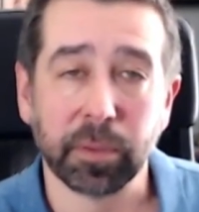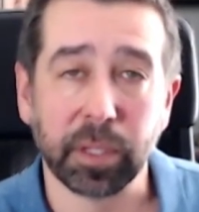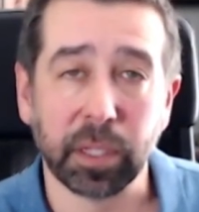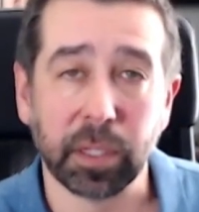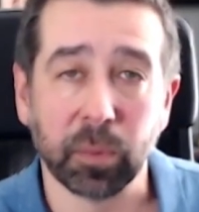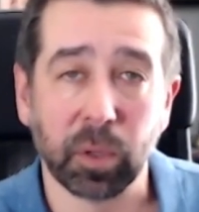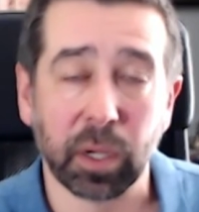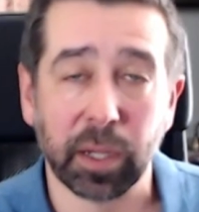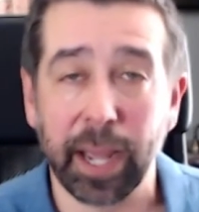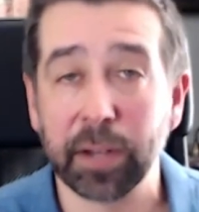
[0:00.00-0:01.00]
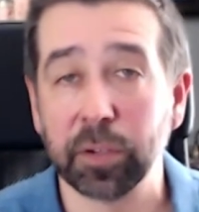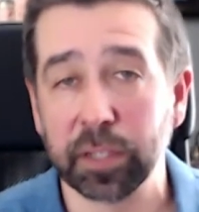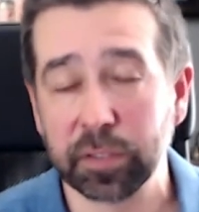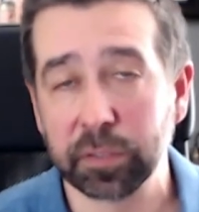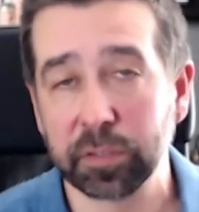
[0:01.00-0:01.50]
the
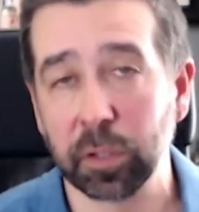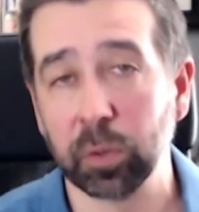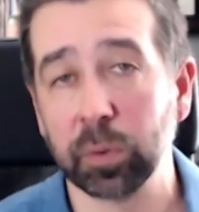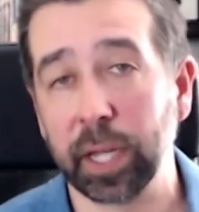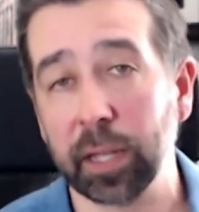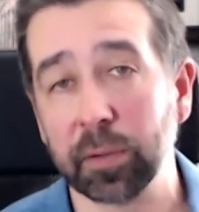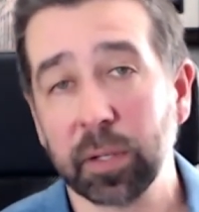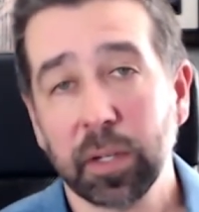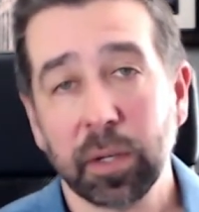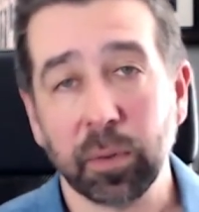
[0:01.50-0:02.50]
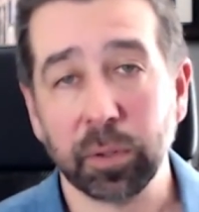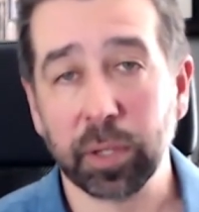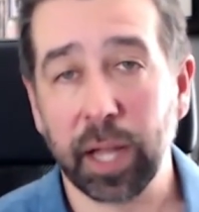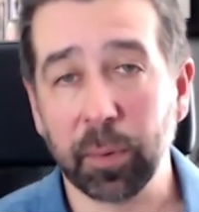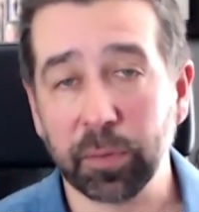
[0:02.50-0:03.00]
addresses. So again, we do a
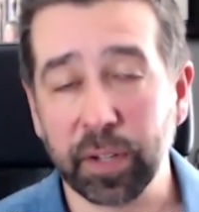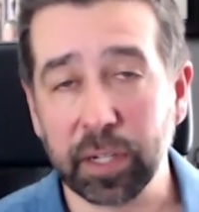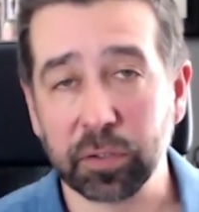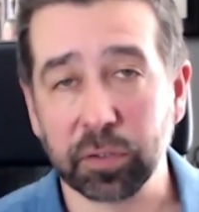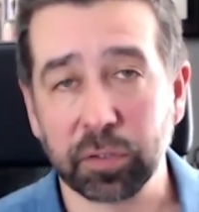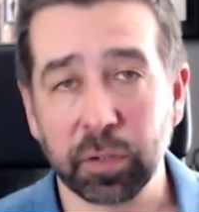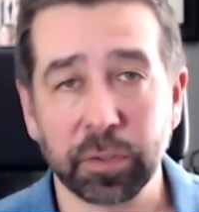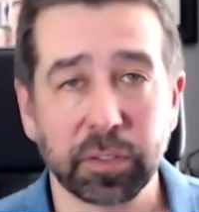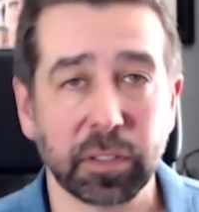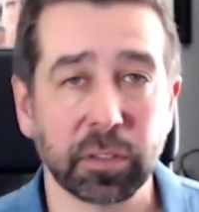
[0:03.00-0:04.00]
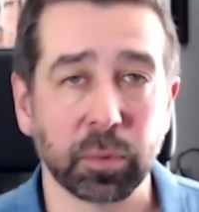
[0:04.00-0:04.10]
lot with financial services.